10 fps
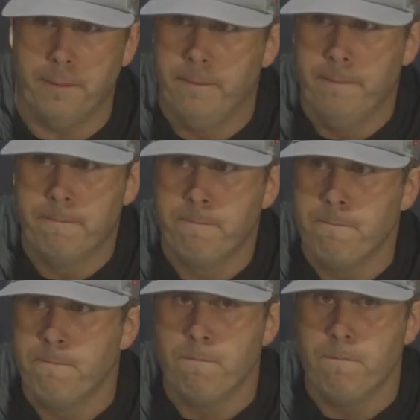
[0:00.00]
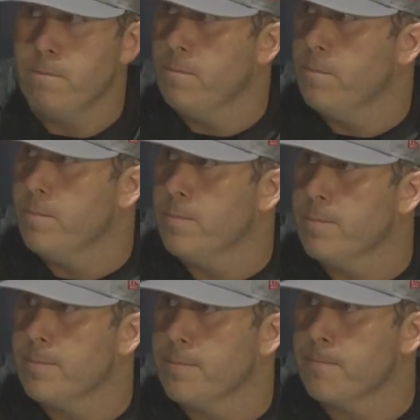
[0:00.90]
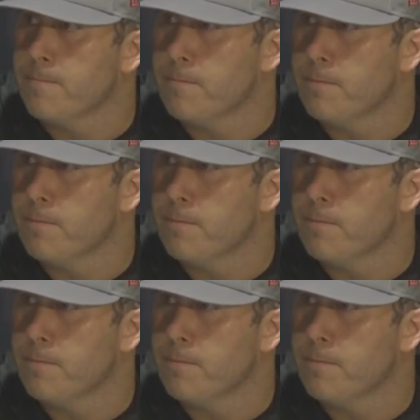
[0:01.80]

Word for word: Well, defensively, how do you think you all